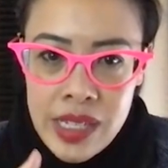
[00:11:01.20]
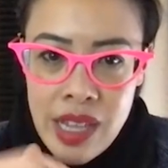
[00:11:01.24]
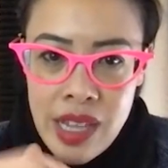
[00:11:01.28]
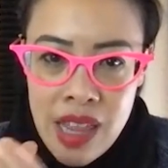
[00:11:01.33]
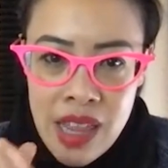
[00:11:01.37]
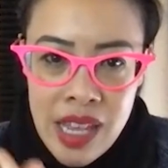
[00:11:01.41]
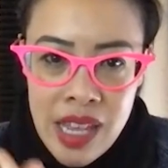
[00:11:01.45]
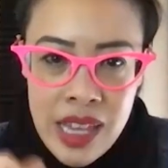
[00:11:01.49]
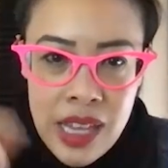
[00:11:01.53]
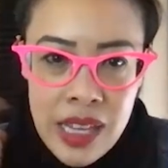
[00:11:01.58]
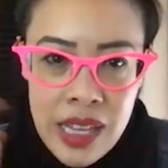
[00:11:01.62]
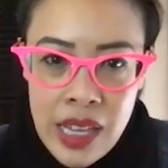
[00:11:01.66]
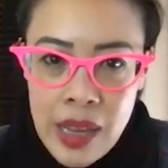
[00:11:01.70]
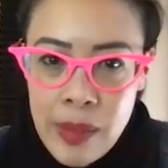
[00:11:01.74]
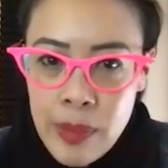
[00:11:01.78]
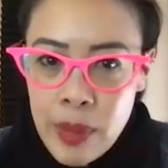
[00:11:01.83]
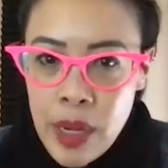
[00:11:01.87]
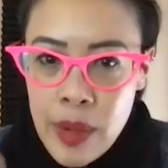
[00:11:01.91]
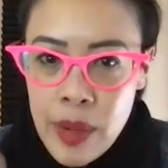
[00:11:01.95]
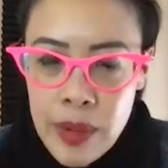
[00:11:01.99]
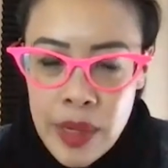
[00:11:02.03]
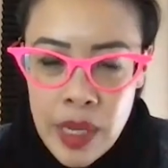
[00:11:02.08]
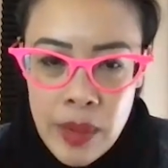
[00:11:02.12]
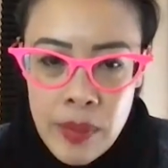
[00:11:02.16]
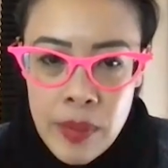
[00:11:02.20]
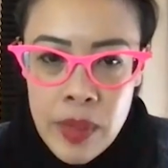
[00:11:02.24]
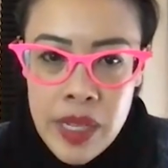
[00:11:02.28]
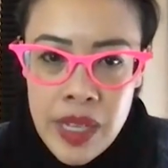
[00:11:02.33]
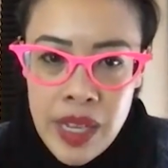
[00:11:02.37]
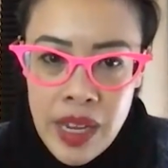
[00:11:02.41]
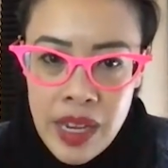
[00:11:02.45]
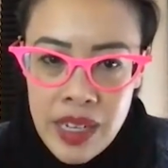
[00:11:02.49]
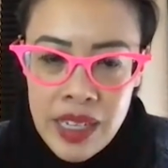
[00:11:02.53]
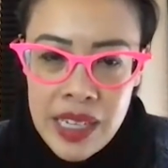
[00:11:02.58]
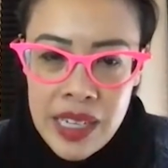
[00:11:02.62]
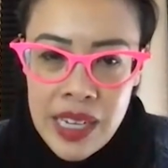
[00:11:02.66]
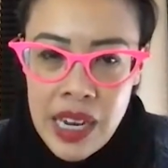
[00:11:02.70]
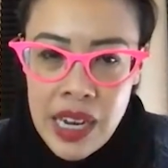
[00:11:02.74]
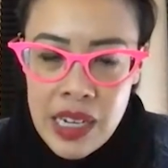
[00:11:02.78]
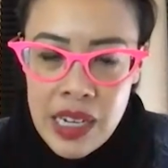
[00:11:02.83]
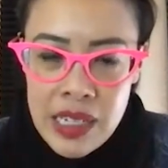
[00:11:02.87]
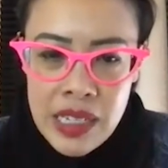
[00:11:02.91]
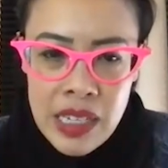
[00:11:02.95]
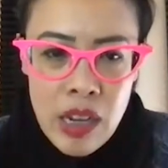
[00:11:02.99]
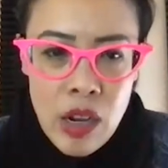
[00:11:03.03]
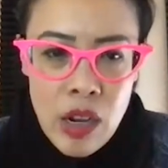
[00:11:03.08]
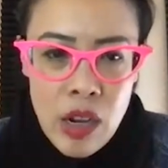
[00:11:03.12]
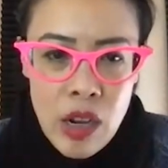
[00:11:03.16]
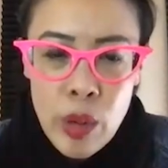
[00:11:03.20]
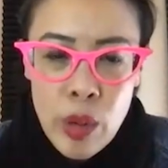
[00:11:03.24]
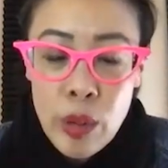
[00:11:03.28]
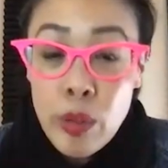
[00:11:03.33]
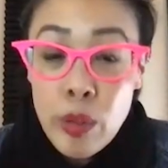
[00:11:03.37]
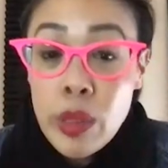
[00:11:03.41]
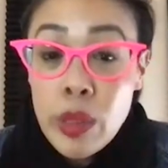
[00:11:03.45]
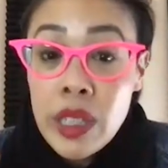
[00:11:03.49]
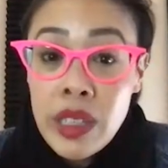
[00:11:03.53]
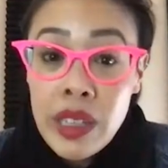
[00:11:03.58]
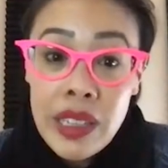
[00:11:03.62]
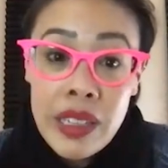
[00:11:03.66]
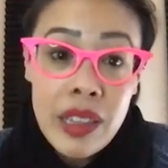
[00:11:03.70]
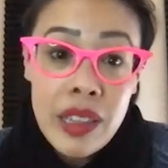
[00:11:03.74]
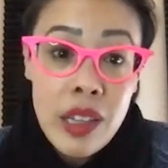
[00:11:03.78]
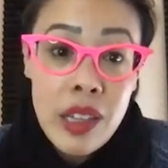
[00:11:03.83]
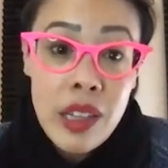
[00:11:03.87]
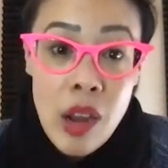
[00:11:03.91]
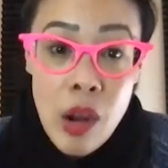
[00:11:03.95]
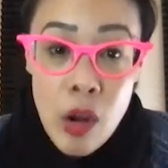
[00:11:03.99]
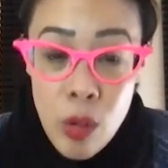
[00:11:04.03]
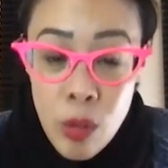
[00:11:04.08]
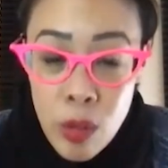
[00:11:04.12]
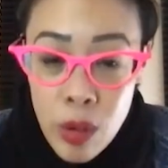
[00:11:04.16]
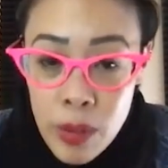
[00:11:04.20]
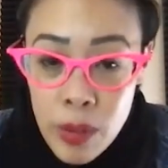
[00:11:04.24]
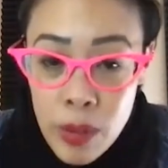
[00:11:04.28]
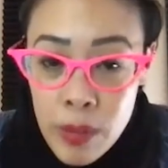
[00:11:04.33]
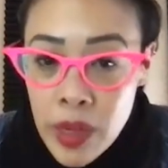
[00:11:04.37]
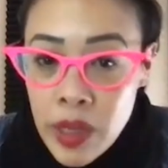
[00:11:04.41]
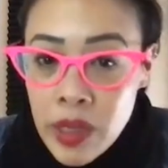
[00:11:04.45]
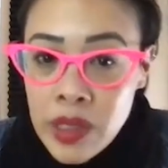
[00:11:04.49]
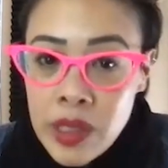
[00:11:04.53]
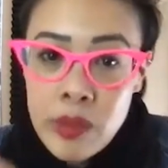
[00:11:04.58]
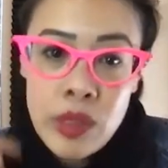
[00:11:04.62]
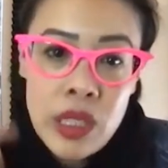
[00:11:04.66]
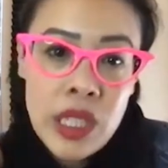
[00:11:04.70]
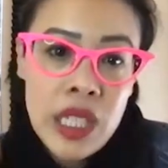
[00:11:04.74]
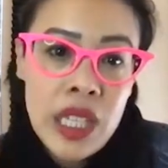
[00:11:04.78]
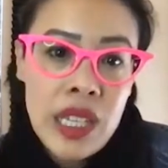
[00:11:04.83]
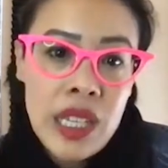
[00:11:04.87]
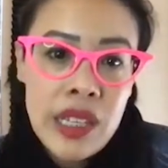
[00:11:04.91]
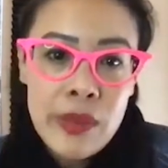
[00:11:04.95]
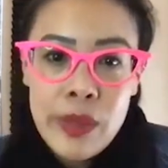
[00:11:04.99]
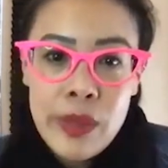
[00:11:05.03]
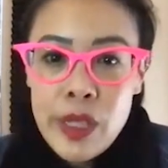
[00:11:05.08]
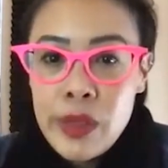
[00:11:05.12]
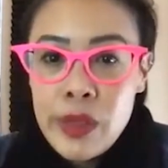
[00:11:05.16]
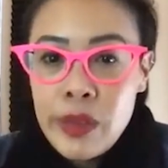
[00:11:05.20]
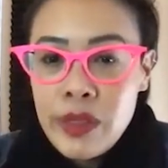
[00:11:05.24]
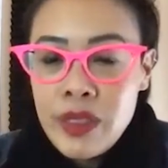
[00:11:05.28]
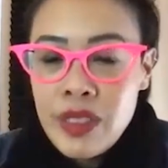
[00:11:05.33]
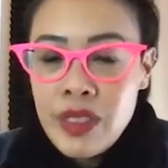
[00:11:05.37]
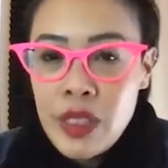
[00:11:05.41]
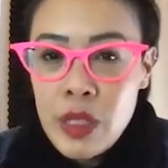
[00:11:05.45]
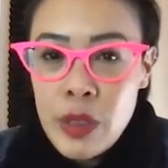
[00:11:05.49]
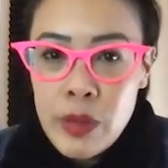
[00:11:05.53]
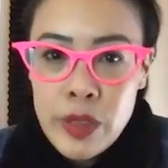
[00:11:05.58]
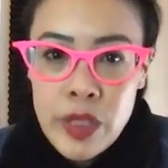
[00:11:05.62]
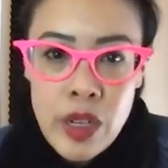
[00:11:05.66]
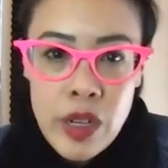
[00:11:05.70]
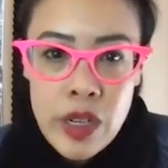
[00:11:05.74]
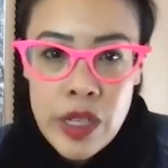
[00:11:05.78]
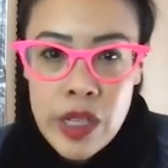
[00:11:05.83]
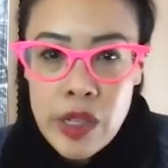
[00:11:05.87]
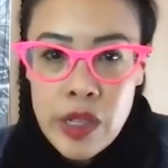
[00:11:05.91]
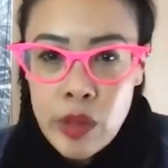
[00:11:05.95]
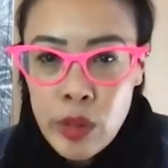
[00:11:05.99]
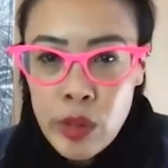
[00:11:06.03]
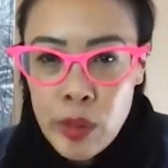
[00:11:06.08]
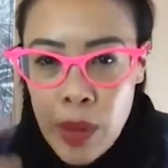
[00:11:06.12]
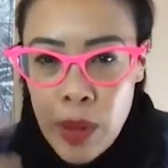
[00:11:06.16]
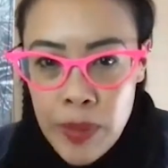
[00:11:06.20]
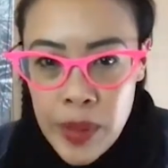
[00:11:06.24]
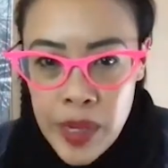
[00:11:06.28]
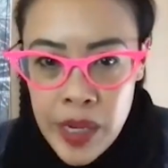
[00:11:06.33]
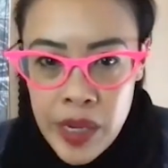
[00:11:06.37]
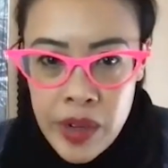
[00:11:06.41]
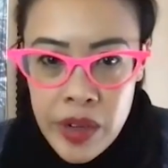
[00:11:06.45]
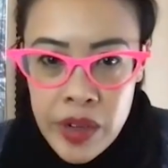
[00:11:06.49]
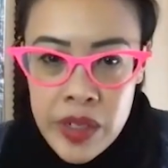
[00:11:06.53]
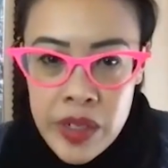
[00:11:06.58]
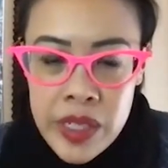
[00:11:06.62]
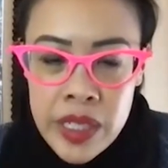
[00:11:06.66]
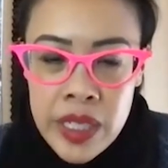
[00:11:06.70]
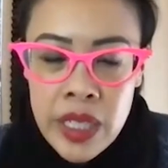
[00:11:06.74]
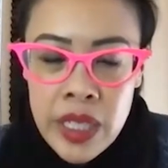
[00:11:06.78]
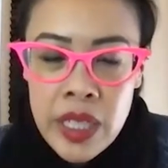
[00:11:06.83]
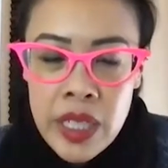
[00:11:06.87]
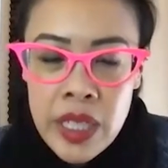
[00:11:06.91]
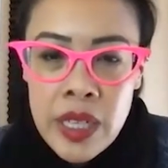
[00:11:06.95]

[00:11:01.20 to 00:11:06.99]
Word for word: the thing that kept coming up again and again is like, oh, I really like the cohort model. I really liked, you know, talking with my peers.